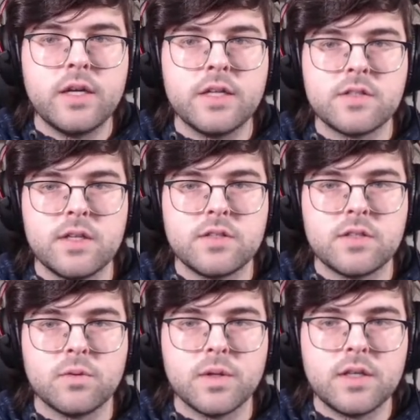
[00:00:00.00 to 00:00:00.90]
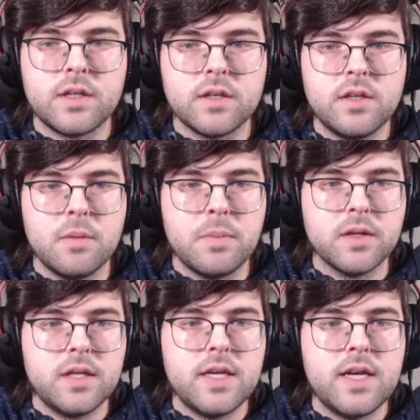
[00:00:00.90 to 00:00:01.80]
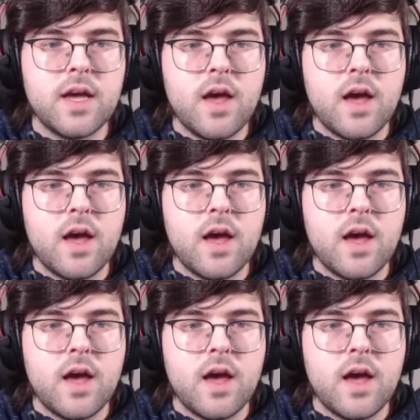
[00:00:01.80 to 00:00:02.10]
It's a really good ability.